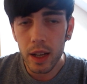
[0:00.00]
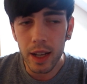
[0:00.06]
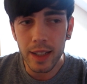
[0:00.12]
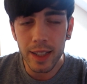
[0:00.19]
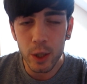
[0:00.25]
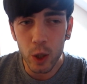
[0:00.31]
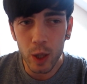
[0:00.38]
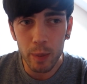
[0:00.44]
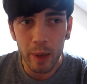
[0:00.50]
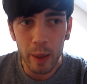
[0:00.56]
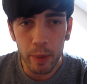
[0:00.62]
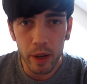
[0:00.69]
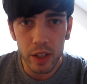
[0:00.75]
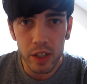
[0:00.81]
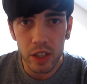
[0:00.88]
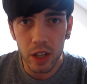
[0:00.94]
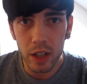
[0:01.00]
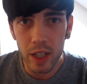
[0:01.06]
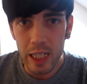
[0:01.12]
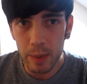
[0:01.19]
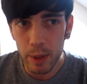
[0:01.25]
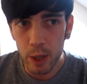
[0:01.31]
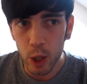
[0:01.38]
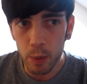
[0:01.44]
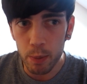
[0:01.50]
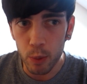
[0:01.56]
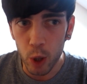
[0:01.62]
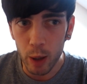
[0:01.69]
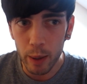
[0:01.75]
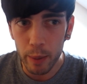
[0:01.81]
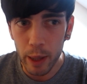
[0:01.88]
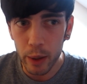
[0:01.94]
And I know that people are starting to speak up
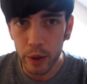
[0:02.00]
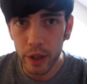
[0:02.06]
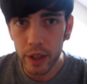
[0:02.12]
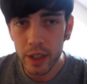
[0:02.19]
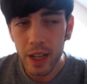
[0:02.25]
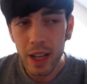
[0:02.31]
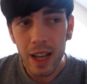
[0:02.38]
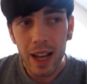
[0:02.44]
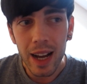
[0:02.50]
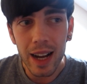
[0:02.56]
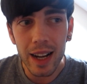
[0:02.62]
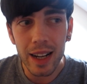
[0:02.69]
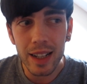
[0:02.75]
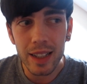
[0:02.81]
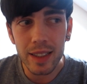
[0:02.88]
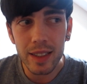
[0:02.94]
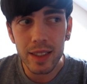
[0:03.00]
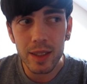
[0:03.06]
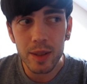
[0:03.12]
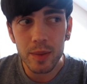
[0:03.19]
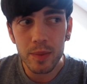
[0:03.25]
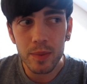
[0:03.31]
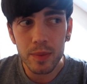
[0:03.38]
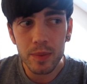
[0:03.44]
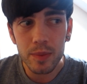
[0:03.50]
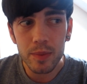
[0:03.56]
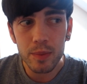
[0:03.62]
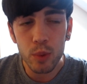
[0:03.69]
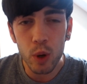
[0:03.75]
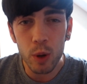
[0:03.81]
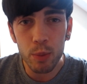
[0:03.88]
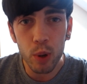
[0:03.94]
more about it, and
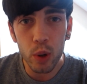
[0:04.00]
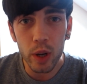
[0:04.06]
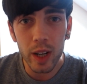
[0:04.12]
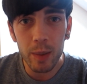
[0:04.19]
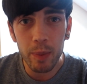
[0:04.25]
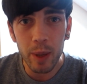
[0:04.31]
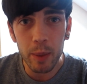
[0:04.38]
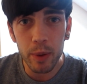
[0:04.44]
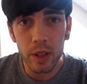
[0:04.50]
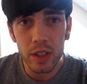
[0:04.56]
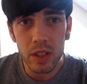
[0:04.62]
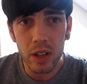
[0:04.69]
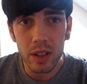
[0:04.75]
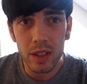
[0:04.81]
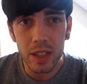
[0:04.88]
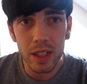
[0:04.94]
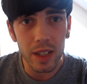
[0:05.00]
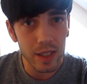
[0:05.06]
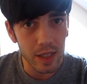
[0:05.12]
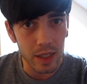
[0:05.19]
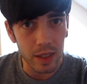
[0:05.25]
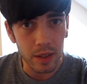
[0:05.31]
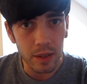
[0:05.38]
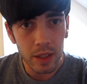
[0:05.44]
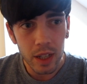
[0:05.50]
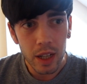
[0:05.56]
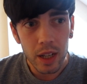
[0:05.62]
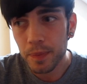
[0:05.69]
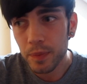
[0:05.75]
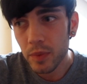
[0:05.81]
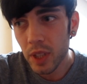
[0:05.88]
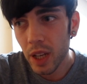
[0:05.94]
more importantly, people are starting to listen.
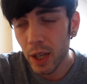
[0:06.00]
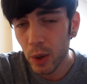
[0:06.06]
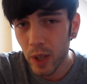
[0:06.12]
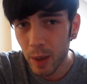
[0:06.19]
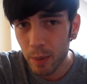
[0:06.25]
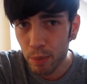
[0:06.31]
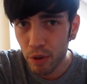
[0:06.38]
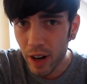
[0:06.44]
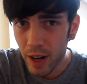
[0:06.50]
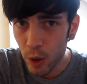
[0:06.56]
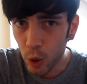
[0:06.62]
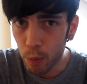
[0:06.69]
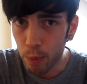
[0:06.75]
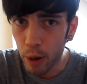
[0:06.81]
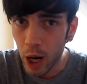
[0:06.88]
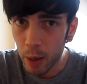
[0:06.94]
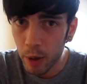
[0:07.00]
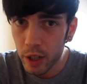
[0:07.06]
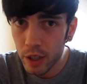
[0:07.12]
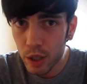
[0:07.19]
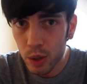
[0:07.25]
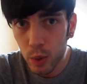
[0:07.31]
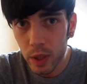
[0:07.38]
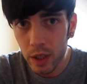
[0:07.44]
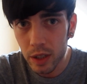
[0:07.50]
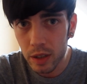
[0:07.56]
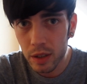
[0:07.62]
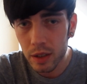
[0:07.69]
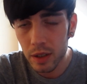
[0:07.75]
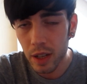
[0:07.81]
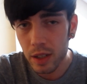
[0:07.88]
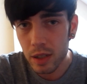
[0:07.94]
I know that Barack Obama
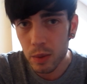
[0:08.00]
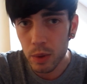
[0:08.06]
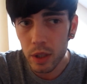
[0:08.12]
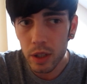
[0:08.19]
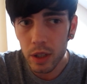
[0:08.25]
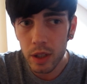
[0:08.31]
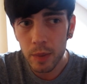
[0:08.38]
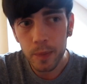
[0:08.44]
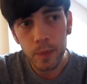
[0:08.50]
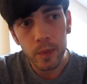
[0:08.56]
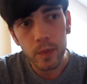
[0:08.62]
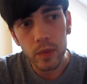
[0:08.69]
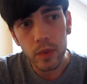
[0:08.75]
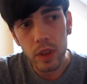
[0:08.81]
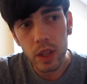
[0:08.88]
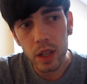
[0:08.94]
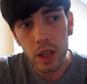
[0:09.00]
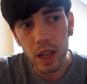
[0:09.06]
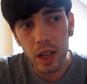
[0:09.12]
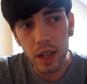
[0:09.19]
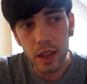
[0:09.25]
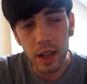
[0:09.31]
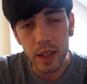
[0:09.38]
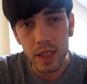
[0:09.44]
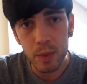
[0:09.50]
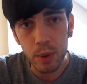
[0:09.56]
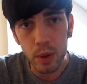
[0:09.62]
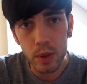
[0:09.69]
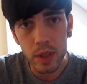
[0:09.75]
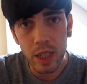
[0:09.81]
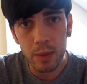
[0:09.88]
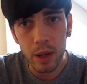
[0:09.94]
tweeted last week that he
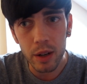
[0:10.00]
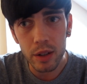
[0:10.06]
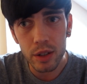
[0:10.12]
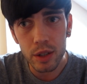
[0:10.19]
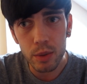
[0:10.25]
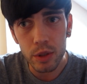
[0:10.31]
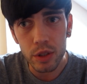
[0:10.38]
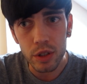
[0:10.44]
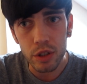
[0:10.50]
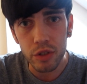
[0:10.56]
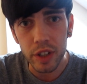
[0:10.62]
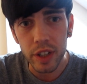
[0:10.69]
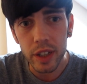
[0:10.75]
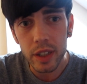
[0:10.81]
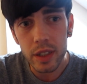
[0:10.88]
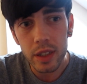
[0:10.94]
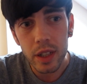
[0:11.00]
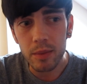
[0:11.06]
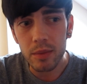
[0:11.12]
supports gay marriage, which is great.